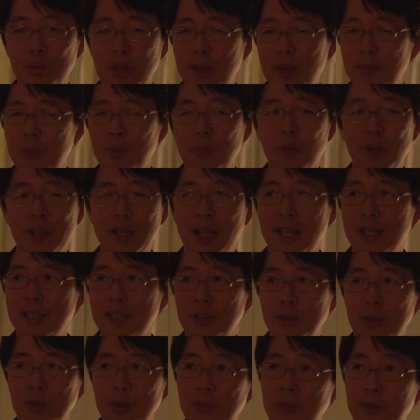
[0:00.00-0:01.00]
everyone
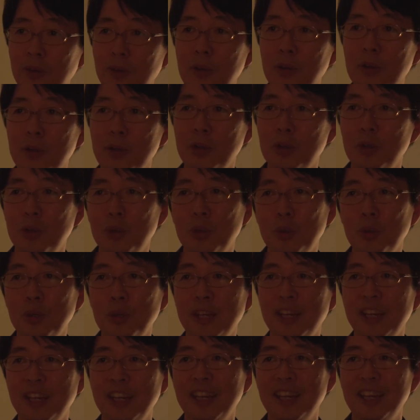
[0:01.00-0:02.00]
has to follow you.
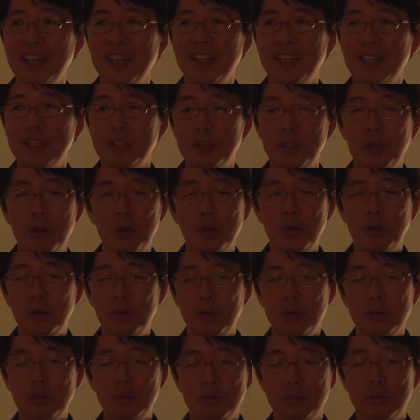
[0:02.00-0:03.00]

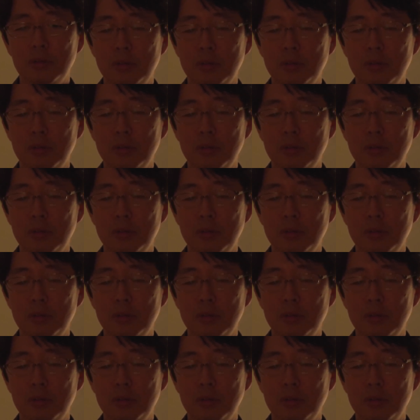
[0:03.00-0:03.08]
So